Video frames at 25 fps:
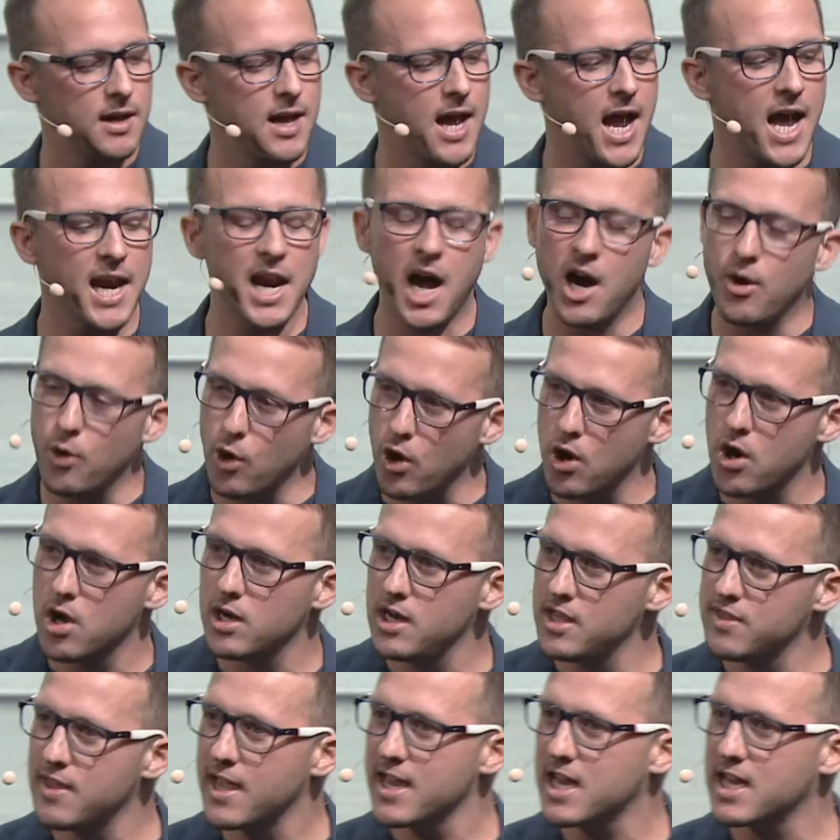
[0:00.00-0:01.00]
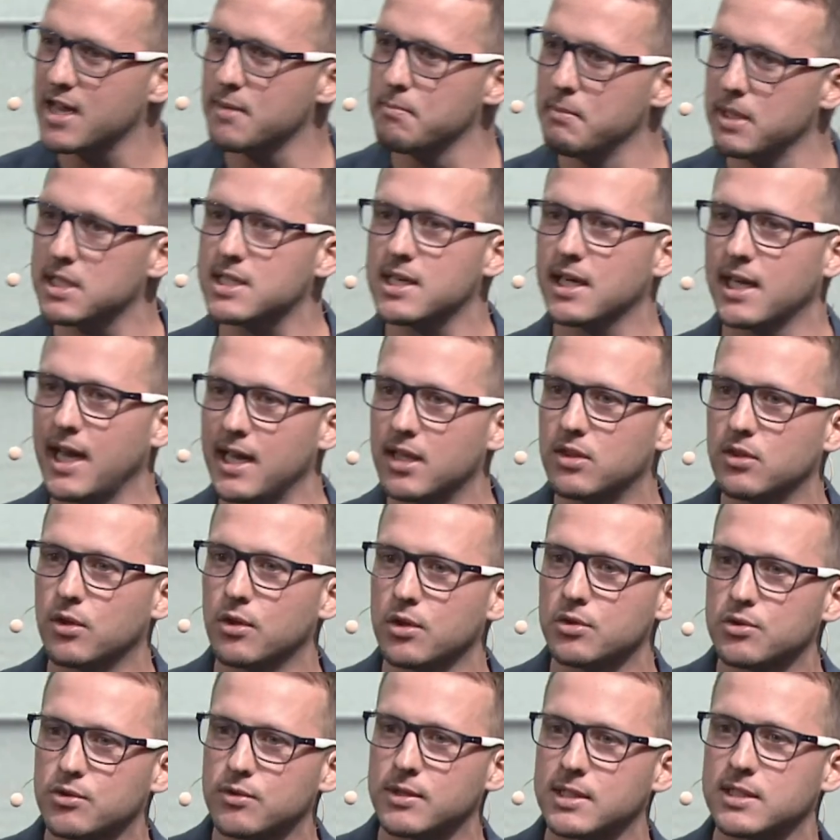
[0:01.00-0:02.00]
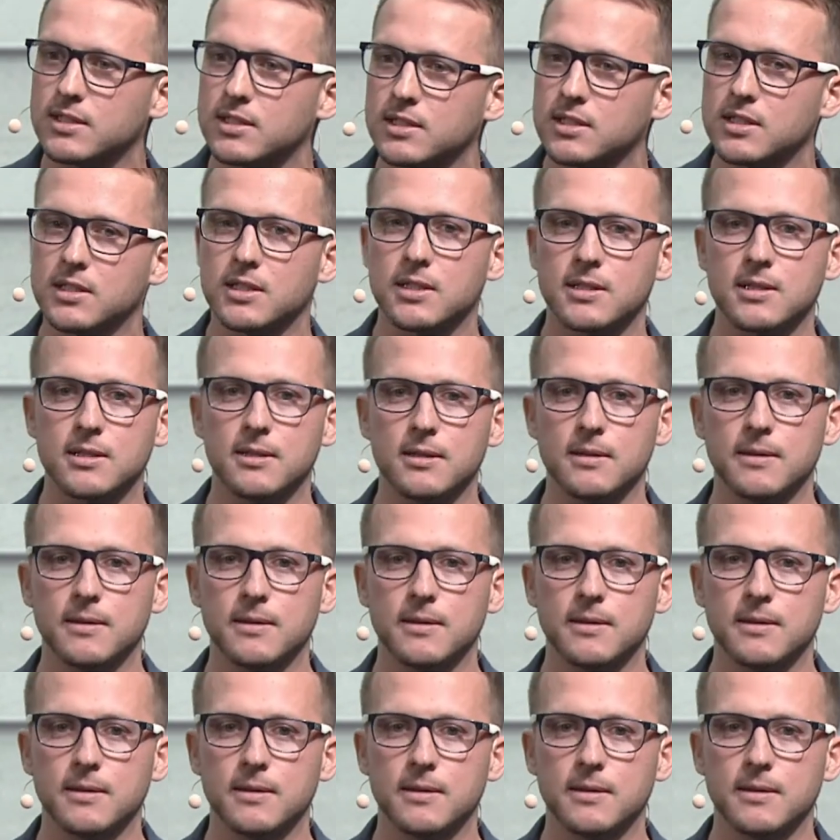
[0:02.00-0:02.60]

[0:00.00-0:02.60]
and how early they can mitigate those risks.